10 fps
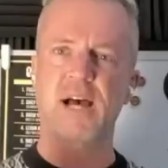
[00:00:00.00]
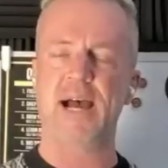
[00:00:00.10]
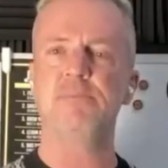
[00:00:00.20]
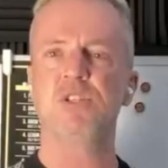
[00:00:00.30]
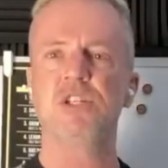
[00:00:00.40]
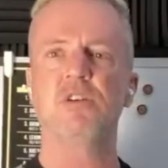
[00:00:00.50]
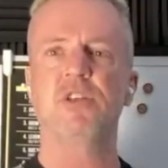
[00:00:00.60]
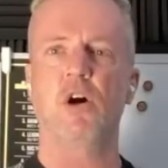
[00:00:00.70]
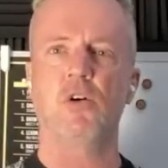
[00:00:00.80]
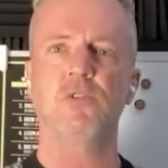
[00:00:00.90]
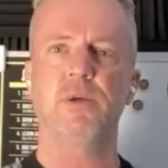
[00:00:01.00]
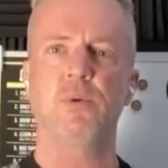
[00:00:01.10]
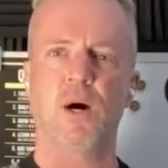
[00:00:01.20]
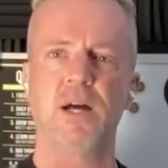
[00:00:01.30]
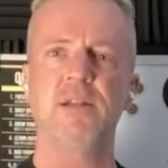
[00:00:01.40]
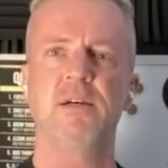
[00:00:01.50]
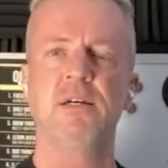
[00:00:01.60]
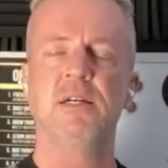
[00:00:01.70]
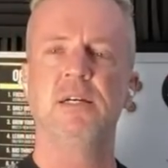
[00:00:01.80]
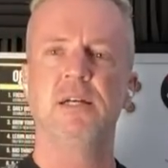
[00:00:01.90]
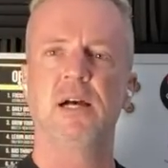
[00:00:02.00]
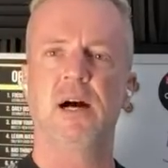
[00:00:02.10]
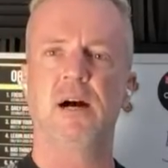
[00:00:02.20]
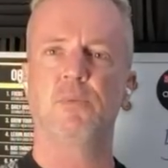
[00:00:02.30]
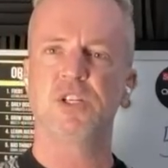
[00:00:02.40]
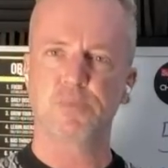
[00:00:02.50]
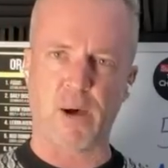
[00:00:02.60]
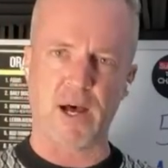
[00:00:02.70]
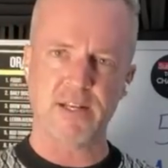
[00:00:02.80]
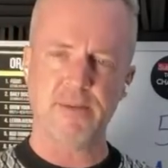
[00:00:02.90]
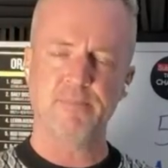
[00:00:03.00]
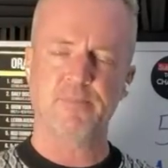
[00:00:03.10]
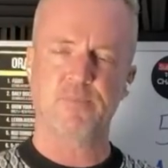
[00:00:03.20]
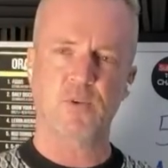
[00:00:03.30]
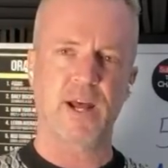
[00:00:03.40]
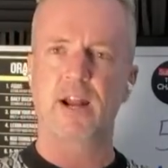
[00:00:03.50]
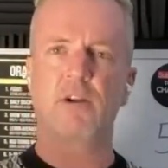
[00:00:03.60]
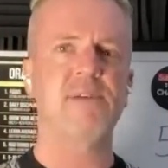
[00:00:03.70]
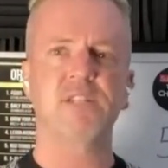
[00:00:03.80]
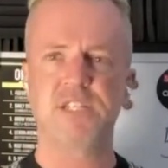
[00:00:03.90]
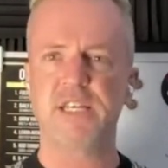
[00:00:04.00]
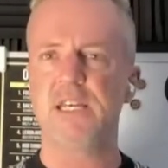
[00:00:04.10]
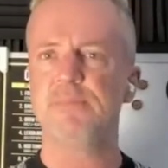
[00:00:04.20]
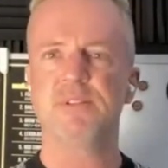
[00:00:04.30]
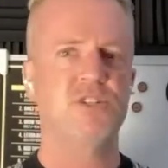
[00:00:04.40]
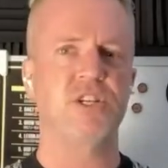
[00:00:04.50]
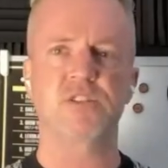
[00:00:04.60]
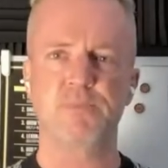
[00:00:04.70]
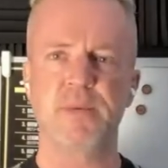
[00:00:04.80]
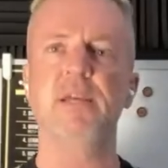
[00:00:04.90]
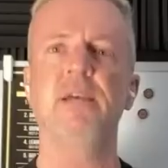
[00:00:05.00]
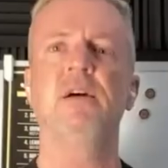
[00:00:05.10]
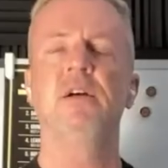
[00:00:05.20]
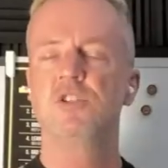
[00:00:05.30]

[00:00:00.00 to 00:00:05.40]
I am still the only one uh, responding, right? I don't have a team, it's just me.